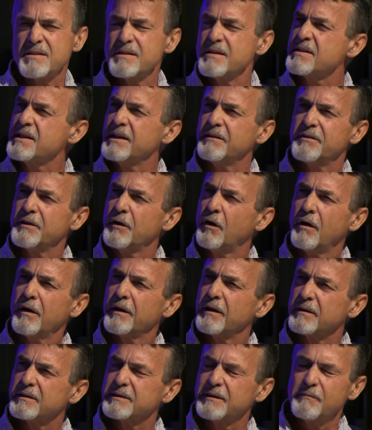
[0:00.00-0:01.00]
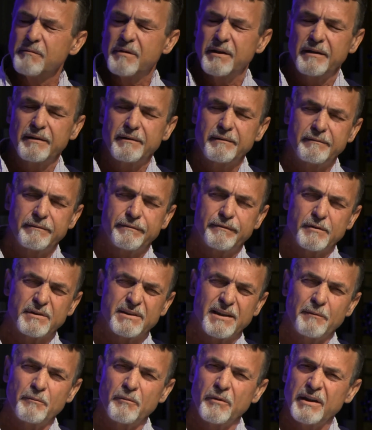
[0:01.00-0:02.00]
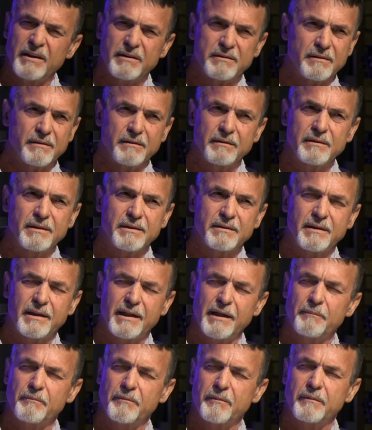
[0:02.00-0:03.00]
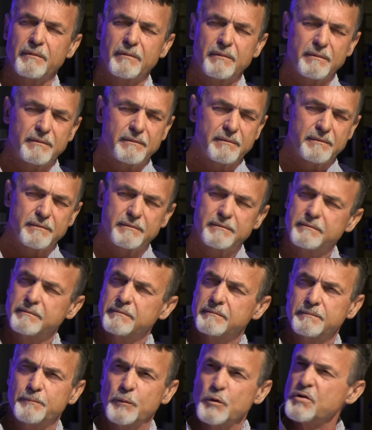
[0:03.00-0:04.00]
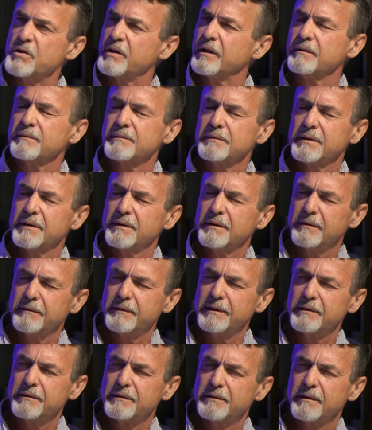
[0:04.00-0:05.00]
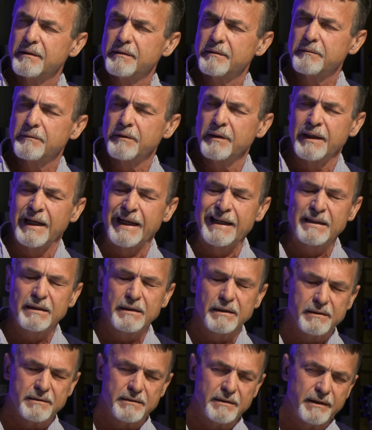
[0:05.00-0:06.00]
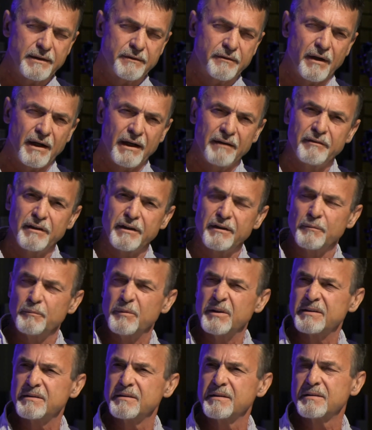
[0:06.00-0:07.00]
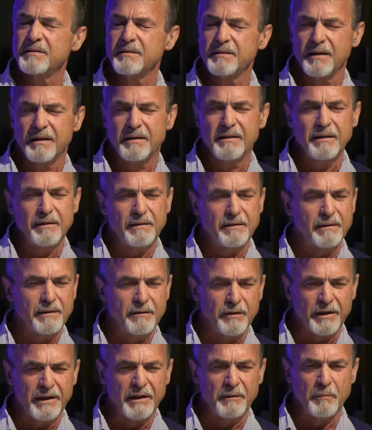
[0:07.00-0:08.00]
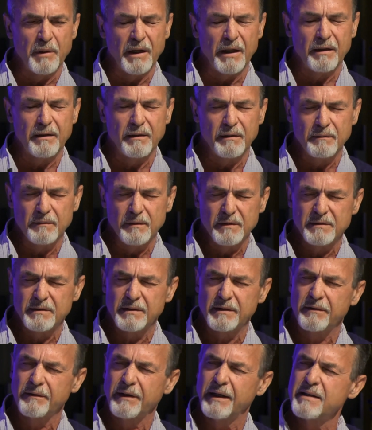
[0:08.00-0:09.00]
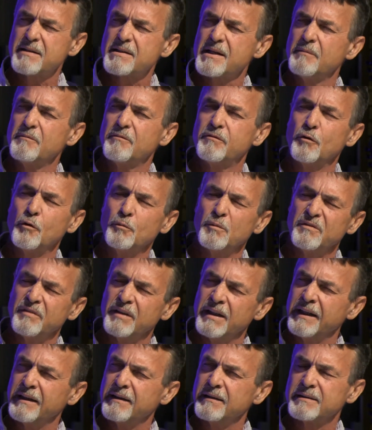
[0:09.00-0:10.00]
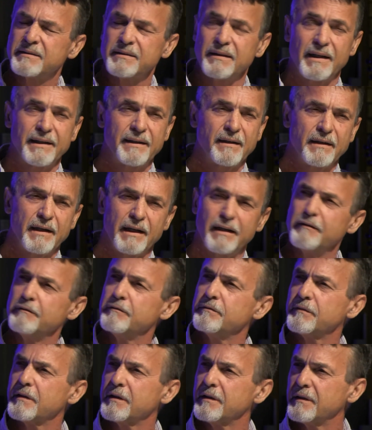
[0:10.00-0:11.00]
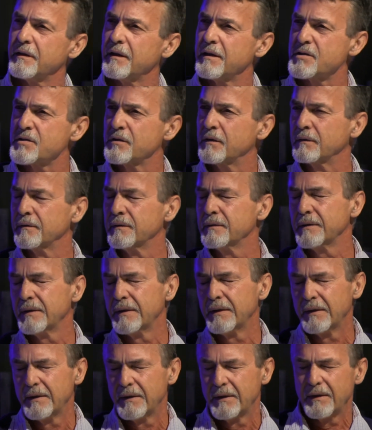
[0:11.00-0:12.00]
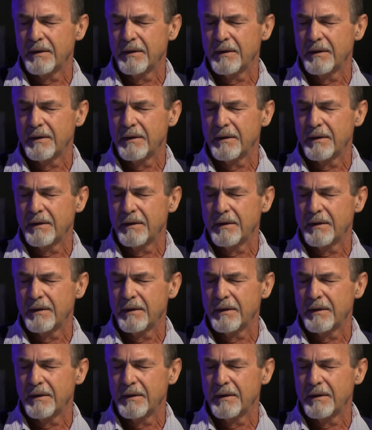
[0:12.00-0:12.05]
the business even harder. Something, for some reason, just kept pushing, relentlessly driving the business. And I think, looking back, it was to create some form of a legacy. I don't have children.